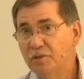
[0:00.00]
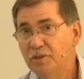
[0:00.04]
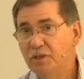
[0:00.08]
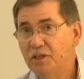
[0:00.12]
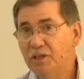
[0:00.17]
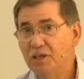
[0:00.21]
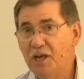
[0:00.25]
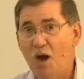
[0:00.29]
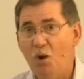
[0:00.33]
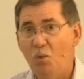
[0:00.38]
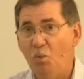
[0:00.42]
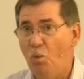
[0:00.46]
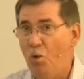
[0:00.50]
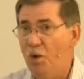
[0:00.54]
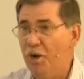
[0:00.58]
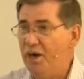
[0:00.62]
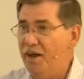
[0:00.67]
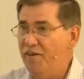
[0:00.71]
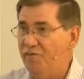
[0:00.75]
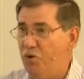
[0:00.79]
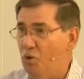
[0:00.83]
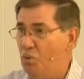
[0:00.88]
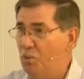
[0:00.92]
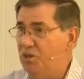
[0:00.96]
Not one
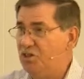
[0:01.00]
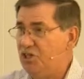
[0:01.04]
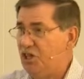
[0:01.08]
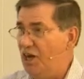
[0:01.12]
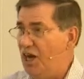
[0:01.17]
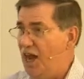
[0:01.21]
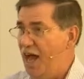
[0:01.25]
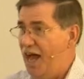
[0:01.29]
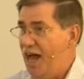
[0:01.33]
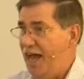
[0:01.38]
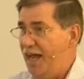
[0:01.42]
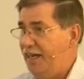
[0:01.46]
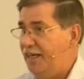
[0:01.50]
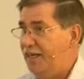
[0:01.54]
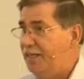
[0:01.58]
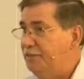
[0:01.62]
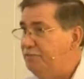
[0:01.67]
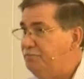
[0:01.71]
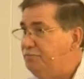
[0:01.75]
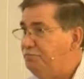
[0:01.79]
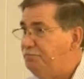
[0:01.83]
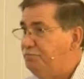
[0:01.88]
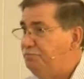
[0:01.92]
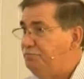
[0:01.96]
of them was alike.
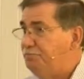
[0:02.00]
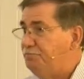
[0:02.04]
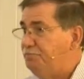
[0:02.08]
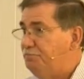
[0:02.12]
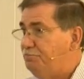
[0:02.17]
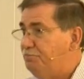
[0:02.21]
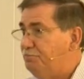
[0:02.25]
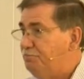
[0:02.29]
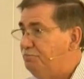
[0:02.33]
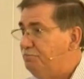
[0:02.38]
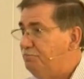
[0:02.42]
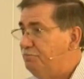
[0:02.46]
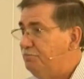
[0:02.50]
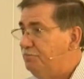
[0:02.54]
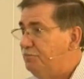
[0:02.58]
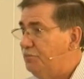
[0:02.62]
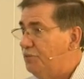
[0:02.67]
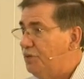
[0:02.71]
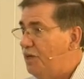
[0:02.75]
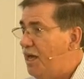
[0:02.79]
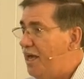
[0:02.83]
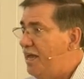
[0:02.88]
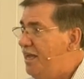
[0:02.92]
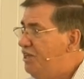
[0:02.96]

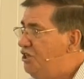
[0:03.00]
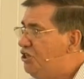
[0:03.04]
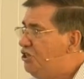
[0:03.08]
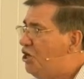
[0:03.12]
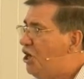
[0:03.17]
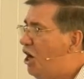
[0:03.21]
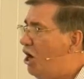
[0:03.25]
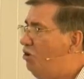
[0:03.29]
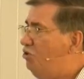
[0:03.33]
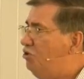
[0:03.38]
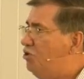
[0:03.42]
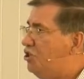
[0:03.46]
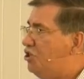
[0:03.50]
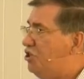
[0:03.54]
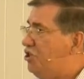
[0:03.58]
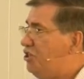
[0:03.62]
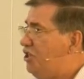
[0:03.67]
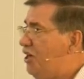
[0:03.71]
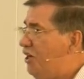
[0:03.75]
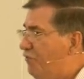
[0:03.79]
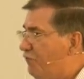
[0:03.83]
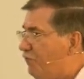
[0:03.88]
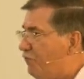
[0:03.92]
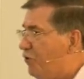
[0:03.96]
He chose
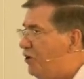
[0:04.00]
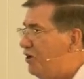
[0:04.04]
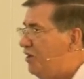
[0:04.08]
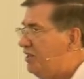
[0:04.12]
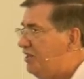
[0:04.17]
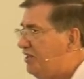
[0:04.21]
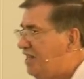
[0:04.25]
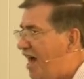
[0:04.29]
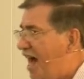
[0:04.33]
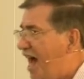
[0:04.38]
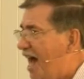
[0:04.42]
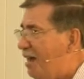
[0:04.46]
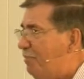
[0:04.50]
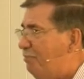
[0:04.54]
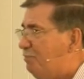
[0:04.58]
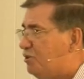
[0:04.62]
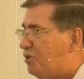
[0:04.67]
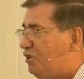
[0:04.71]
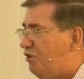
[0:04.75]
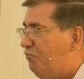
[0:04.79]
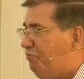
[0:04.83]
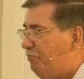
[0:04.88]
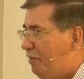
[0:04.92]
different types of